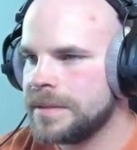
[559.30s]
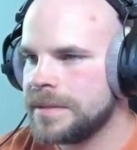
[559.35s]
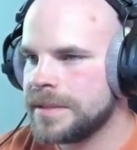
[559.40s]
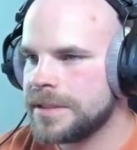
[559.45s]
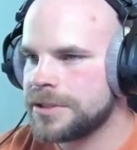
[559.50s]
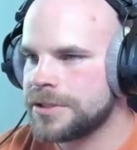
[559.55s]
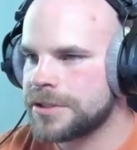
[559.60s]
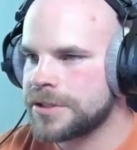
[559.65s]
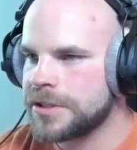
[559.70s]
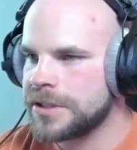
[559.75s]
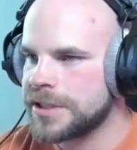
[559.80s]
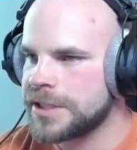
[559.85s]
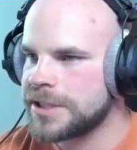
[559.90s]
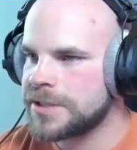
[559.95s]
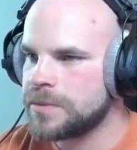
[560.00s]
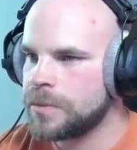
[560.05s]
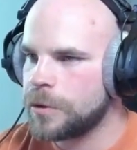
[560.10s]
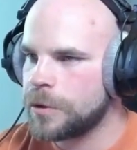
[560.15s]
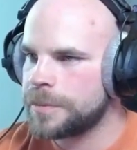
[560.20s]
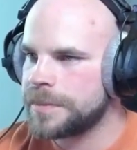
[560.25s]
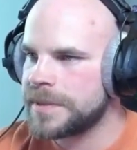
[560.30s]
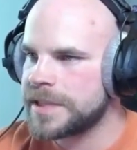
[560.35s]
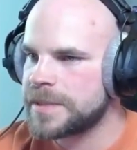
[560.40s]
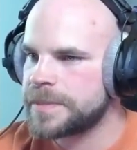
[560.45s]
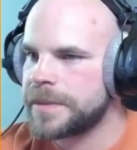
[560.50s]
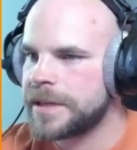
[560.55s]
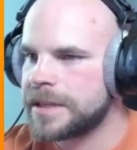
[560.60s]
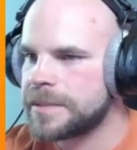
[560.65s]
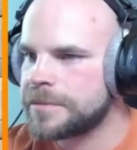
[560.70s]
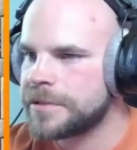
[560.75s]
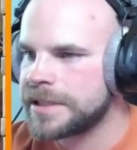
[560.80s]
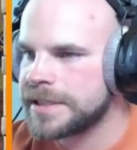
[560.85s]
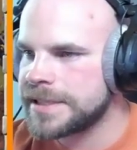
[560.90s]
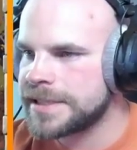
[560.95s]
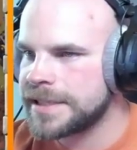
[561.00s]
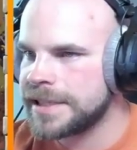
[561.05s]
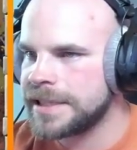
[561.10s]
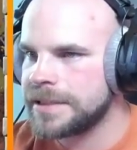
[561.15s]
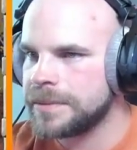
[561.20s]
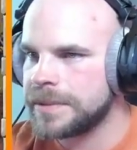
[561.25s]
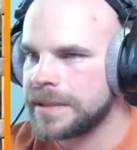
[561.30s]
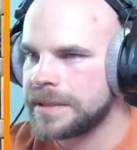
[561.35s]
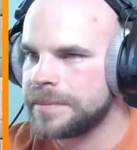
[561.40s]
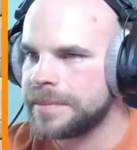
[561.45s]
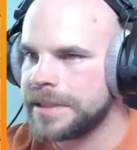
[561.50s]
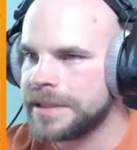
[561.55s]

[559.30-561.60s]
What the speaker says: Just gonna swarm this bottom right side with him.